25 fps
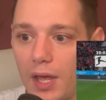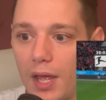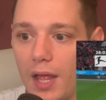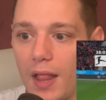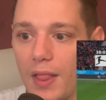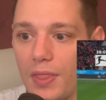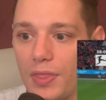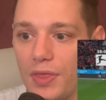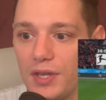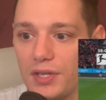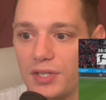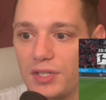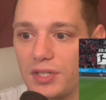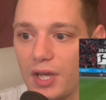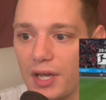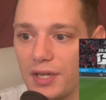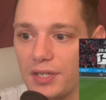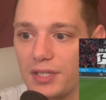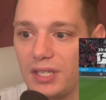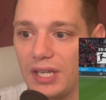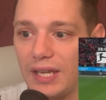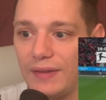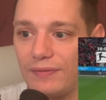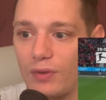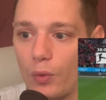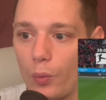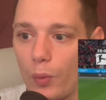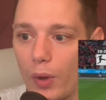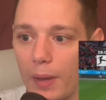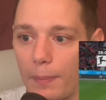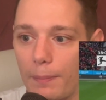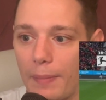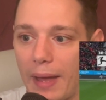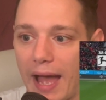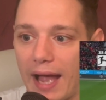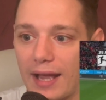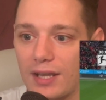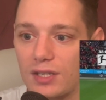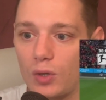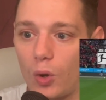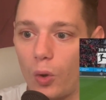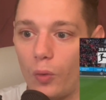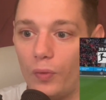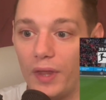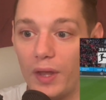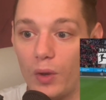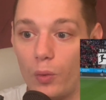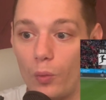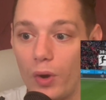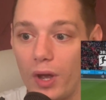This does leave the wingbacks
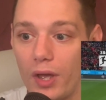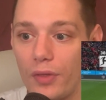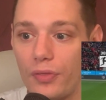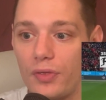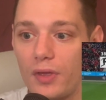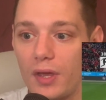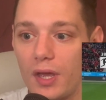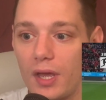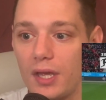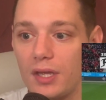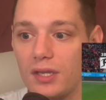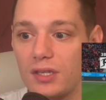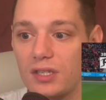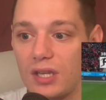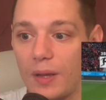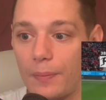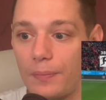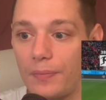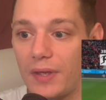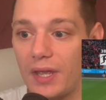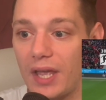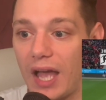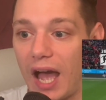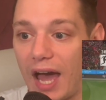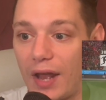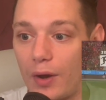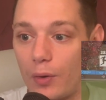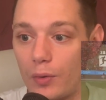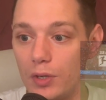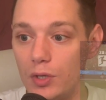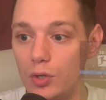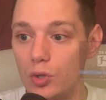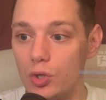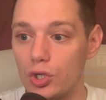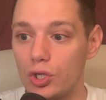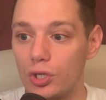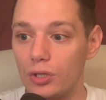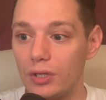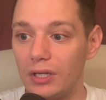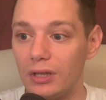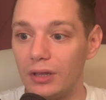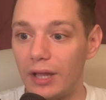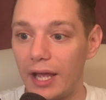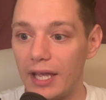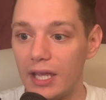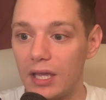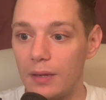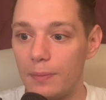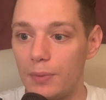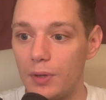holding width, something I don't usually
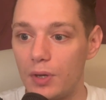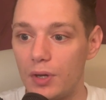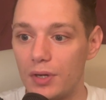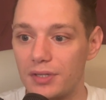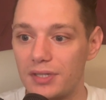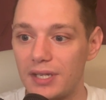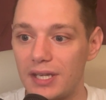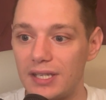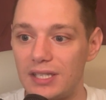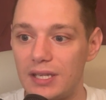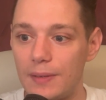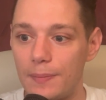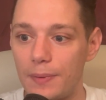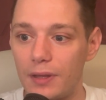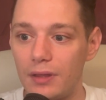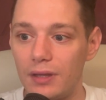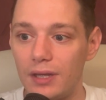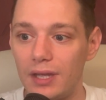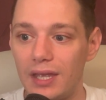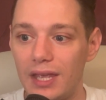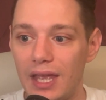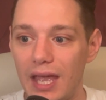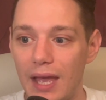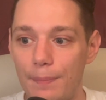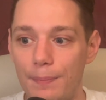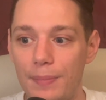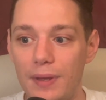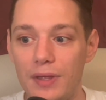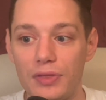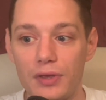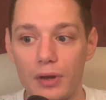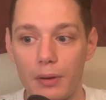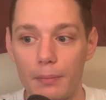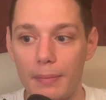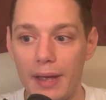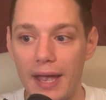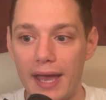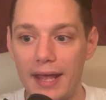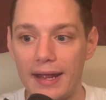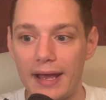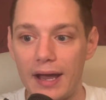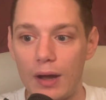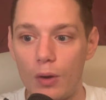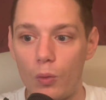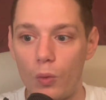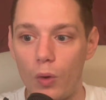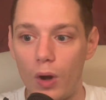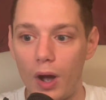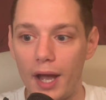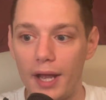like because they typically can't beat their man out
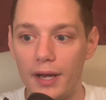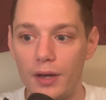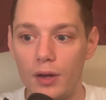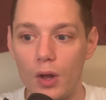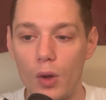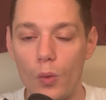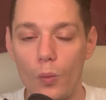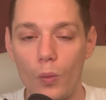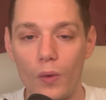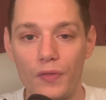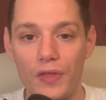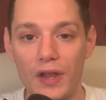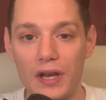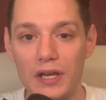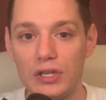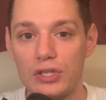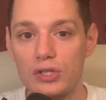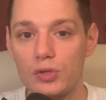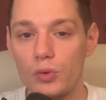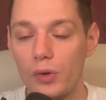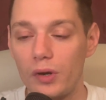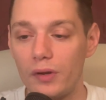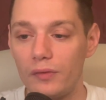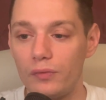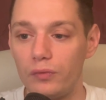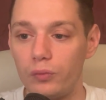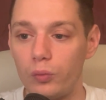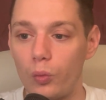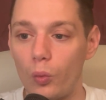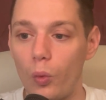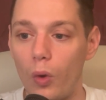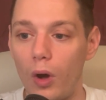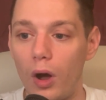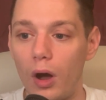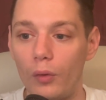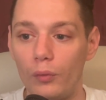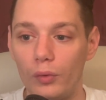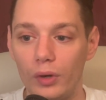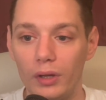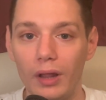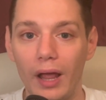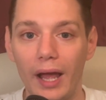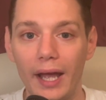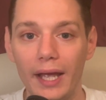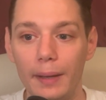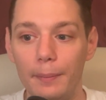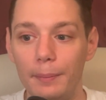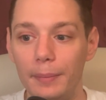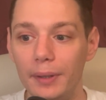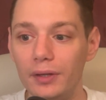wide with any sort of
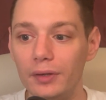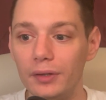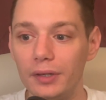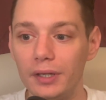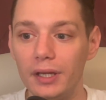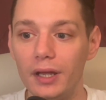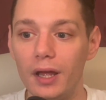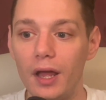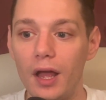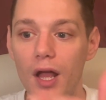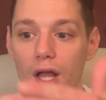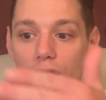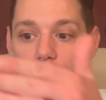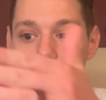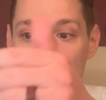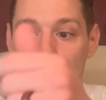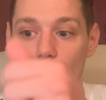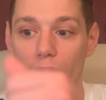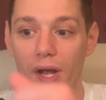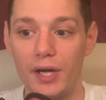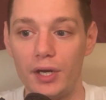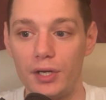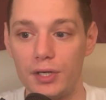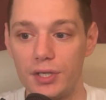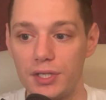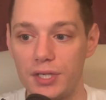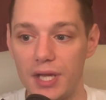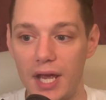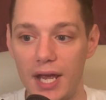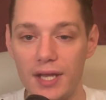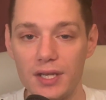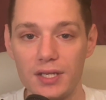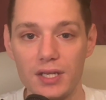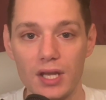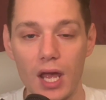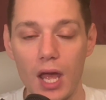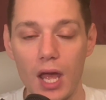reliability, the writer says.